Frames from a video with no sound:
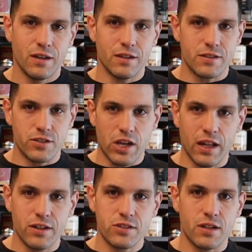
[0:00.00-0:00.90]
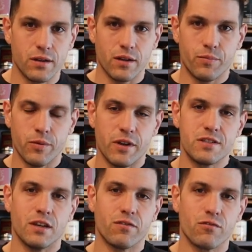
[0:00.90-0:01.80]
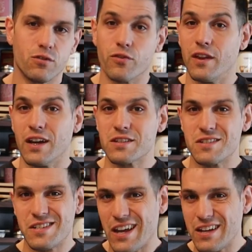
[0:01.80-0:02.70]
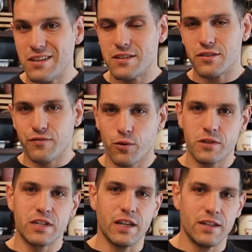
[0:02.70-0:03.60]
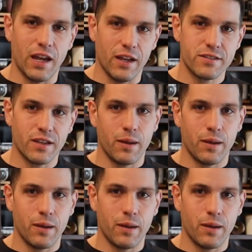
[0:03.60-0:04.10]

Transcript: It's a challenge that I'm going to put myself through for the next 10 to 14 days.